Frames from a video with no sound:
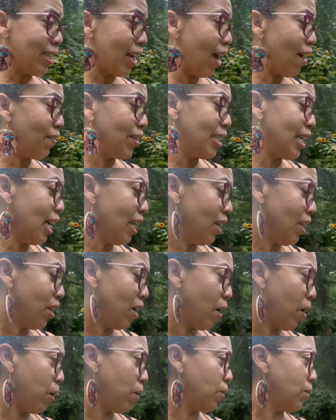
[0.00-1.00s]
I have a ton of
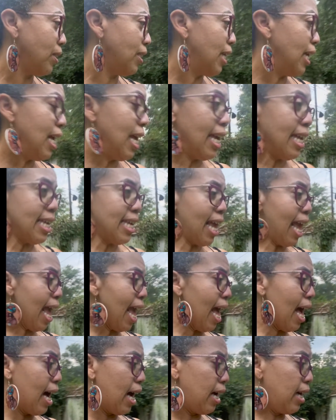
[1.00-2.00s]
those.
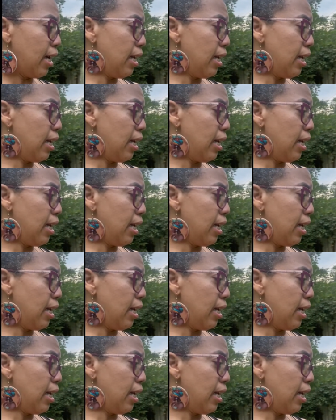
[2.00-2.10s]
Yeah.